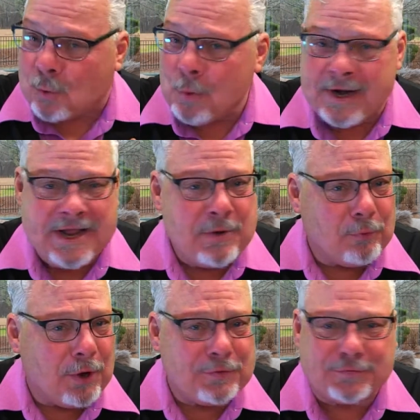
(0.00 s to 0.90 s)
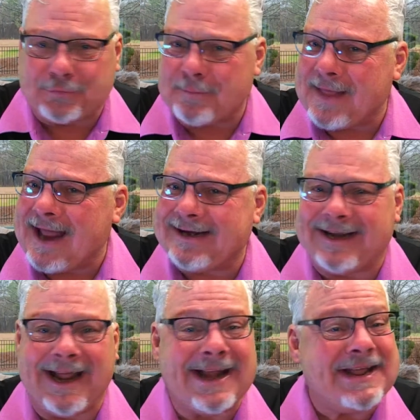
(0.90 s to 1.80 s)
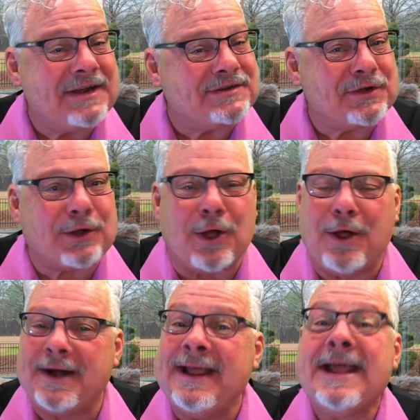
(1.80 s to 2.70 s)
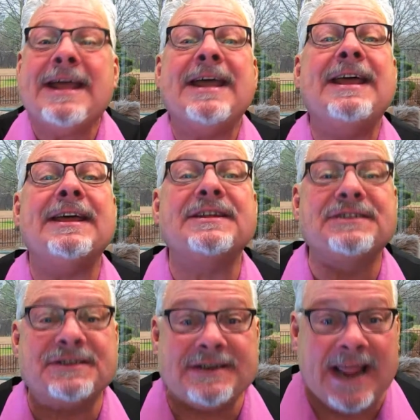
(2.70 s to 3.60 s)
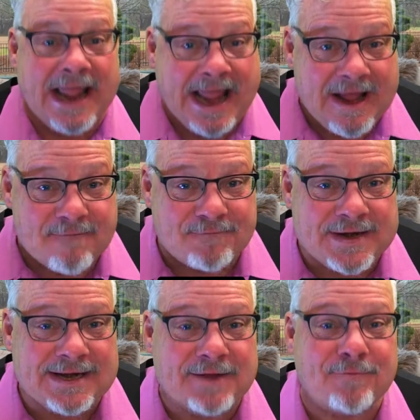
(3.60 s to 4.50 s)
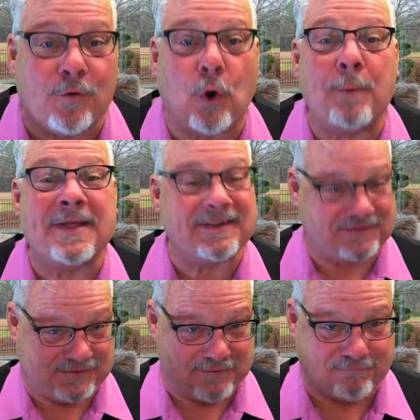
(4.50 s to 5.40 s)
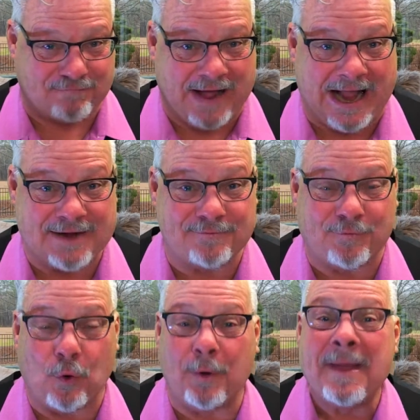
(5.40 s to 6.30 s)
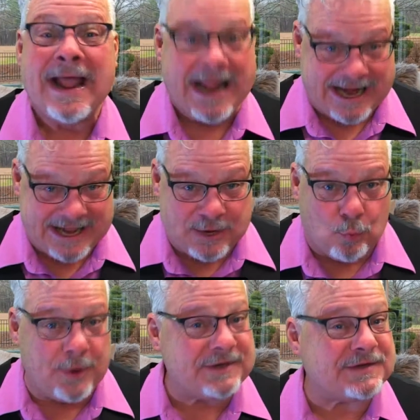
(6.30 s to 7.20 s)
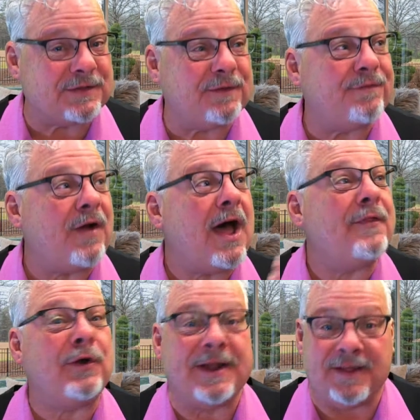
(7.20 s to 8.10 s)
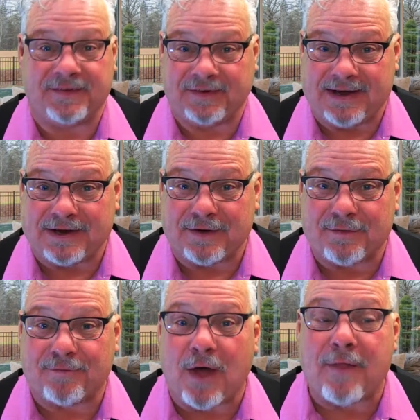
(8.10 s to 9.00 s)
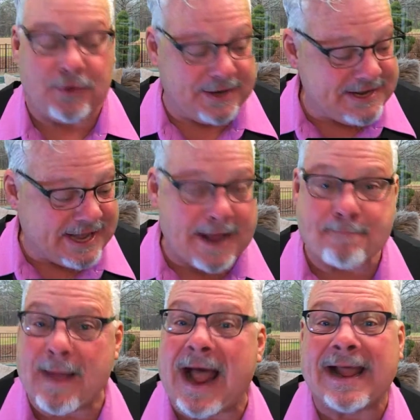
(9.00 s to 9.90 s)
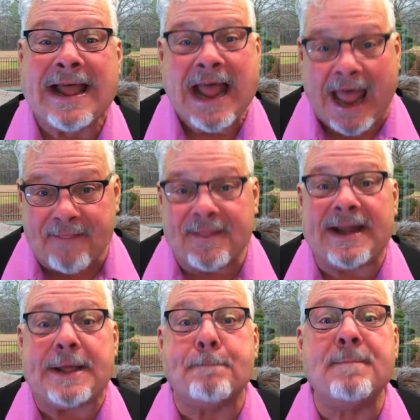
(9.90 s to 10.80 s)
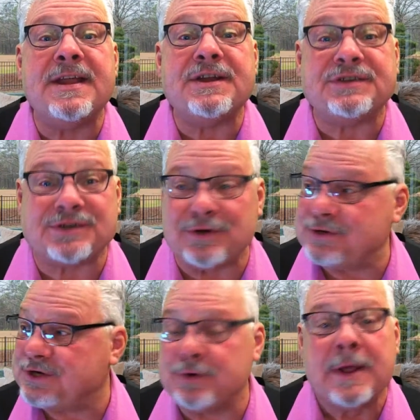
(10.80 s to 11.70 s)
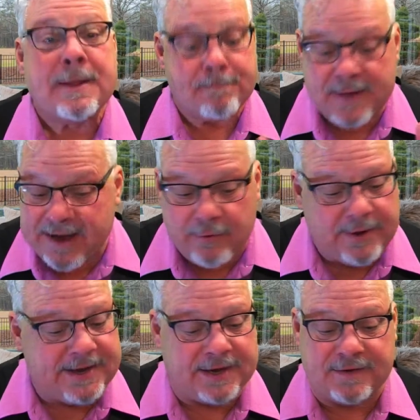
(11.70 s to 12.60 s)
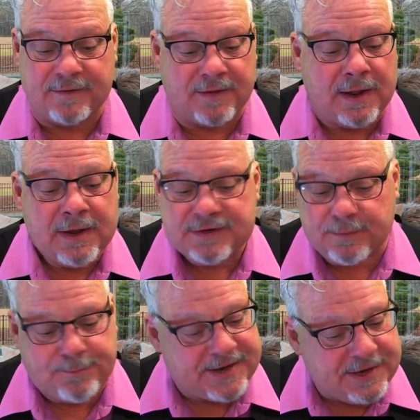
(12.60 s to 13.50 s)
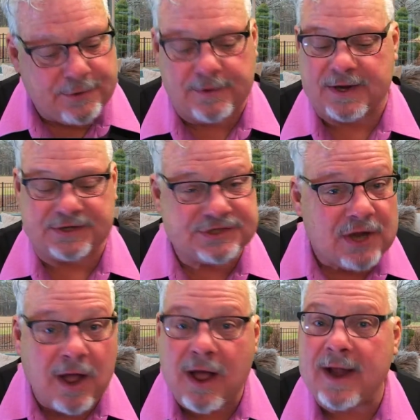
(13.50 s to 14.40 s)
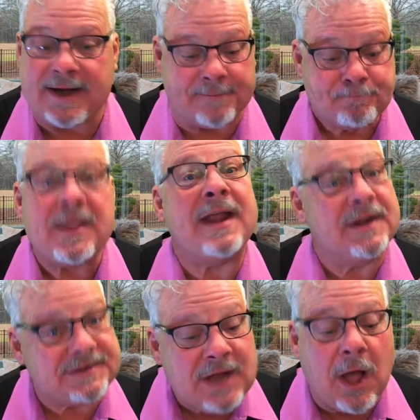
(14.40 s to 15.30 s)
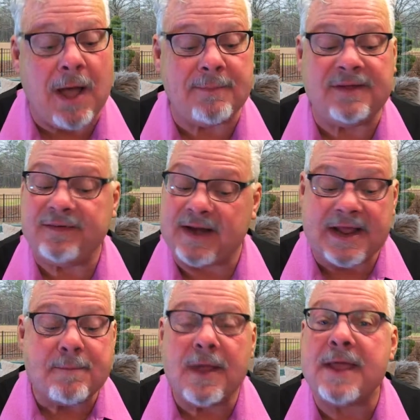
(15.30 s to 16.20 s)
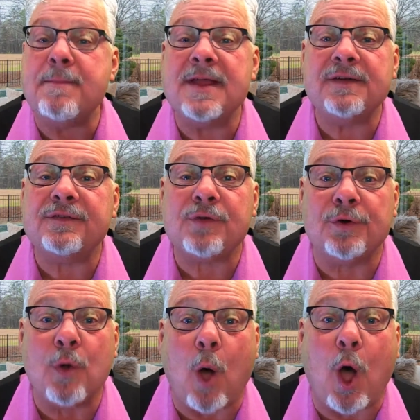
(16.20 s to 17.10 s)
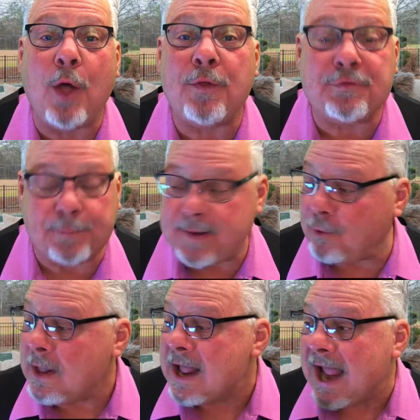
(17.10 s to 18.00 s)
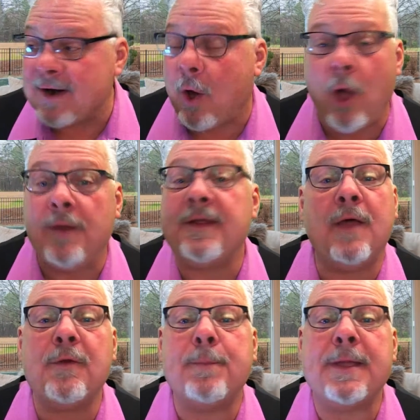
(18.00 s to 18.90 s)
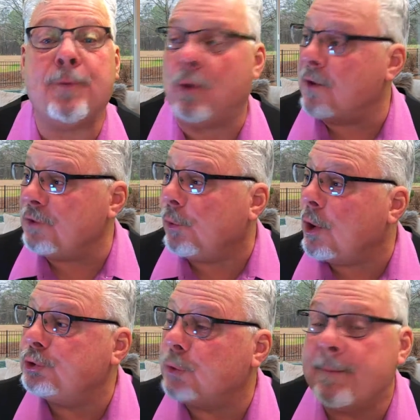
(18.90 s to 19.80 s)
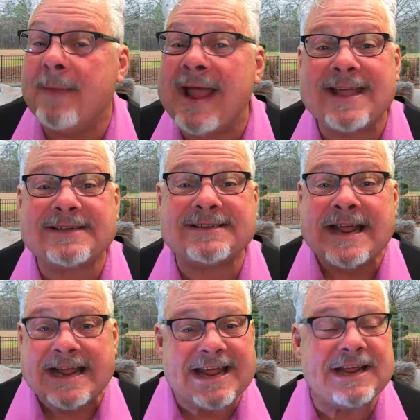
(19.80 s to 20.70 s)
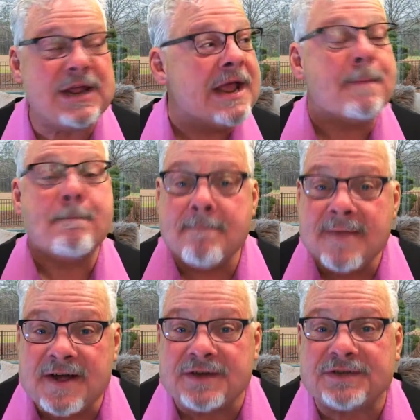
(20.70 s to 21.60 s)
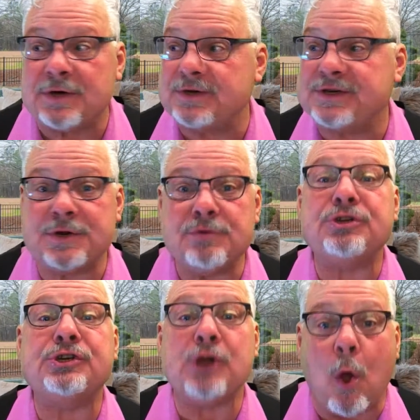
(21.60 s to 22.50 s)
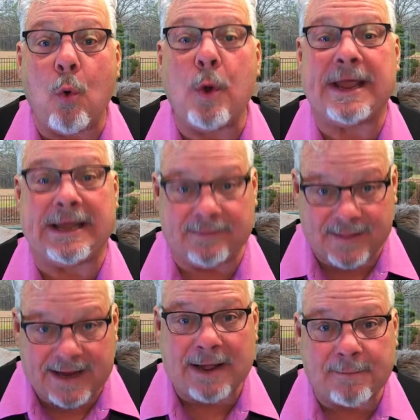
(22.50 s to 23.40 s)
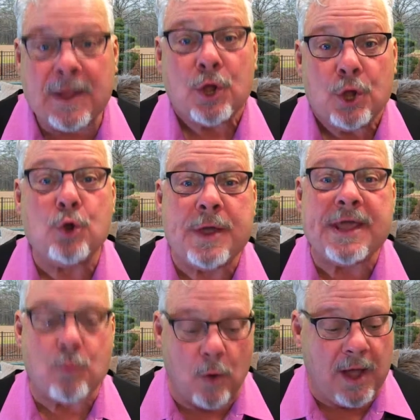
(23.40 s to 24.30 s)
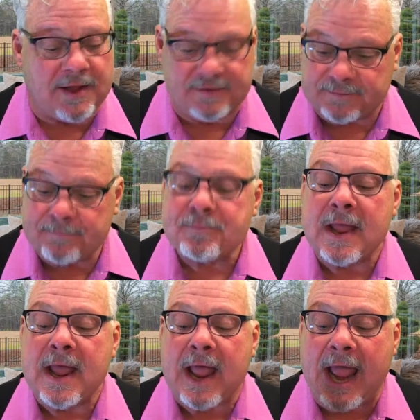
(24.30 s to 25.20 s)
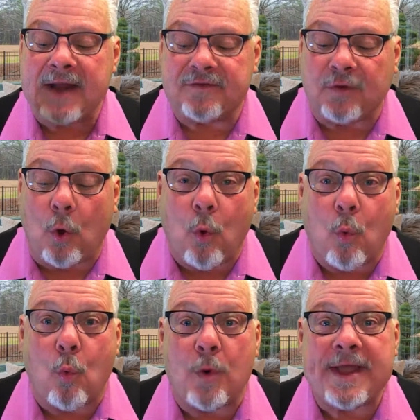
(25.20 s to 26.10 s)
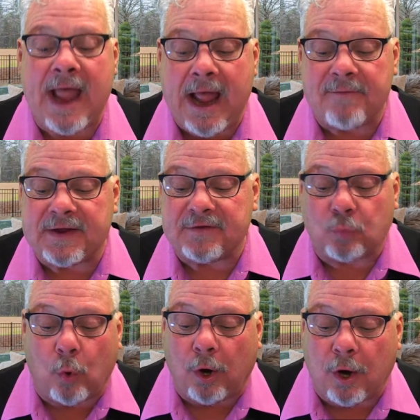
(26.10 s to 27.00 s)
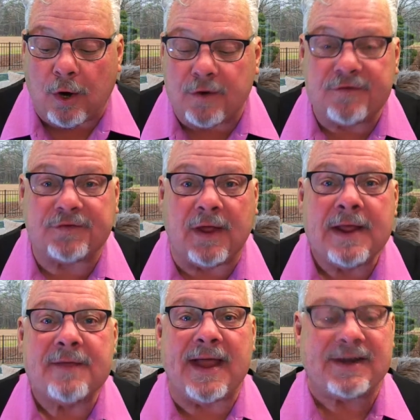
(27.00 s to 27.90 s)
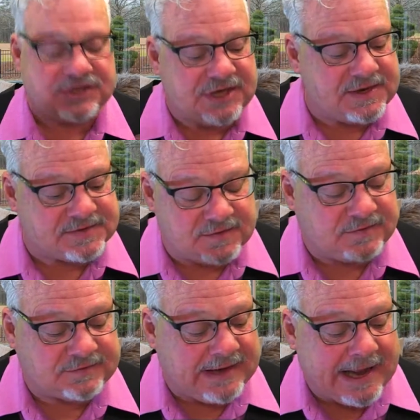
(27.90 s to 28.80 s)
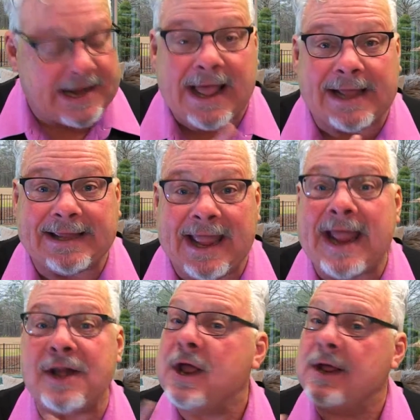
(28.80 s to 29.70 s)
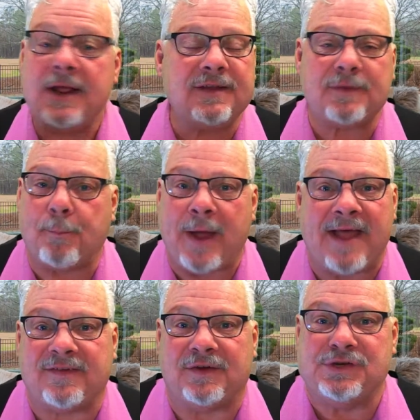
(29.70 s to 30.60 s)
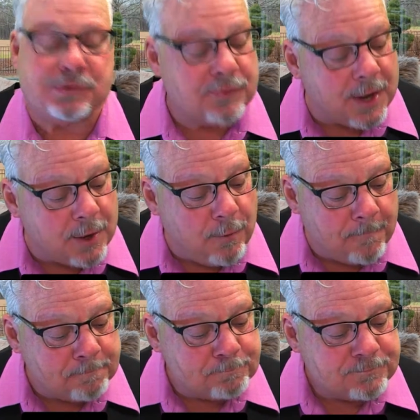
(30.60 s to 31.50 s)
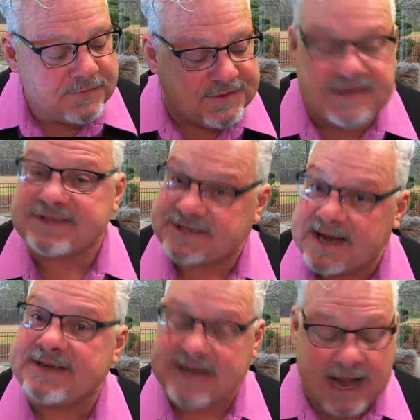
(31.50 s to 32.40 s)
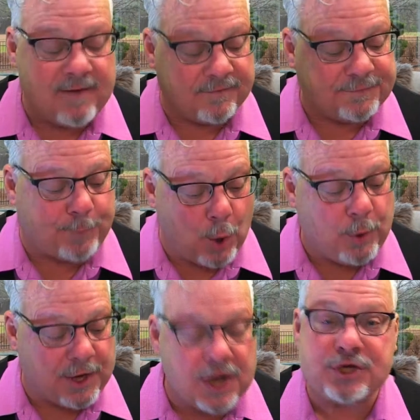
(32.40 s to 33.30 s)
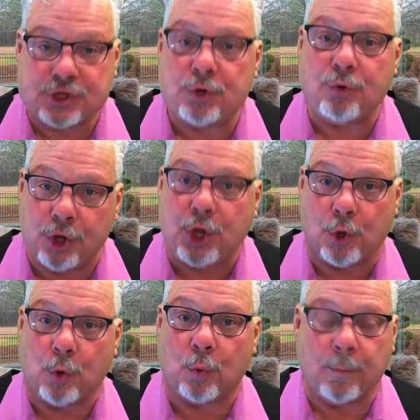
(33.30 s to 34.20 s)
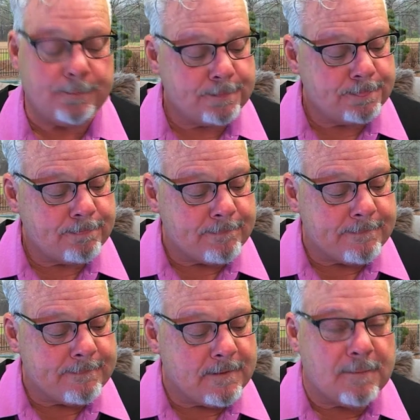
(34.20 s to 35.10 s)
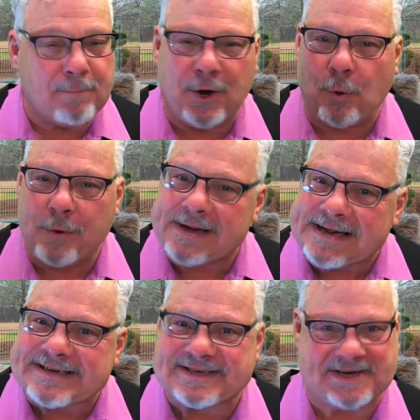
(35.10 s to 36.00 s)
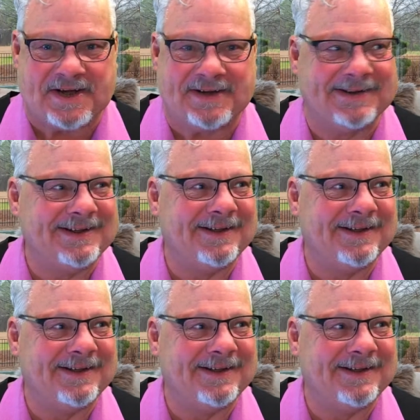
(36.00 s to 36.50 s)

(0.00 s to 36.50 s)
When he rose from that dead, he took on his heavenly form, his divine form, and he went to the Father, he ascended to the Father, he came back, and then he ministered to Mary and to Peter and to John and to Thomas, and he ministered to all those people and all the other people on the road to Emmaus. He ministered to, showing them who he was. And so we have these words that Jesus said. Again, it's a passage you know. "These things I have spoken unto you." But are we listening?